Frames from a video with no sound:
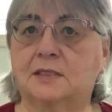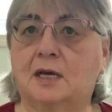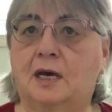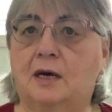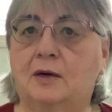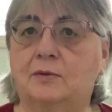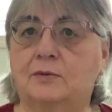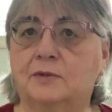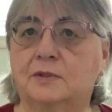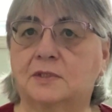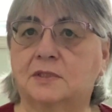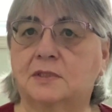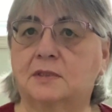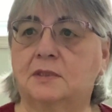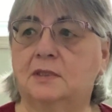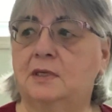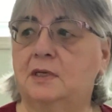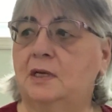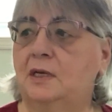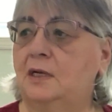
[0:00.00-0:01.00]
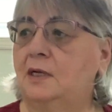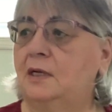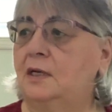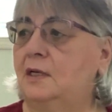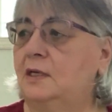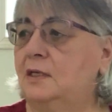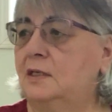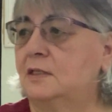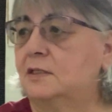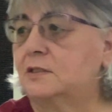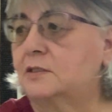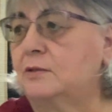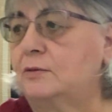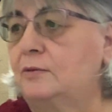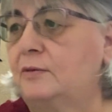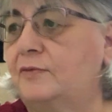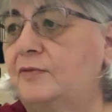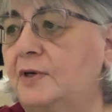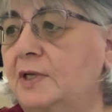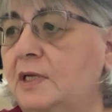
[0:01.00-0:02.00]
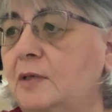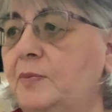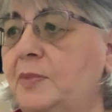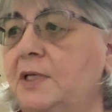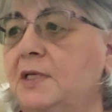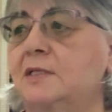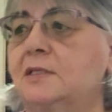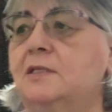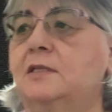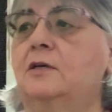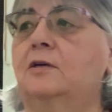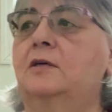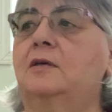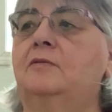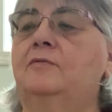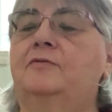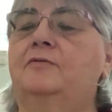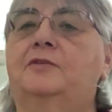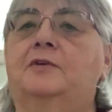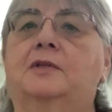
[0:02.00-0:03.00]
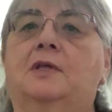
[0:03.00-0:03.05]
House. So if anybody's looking for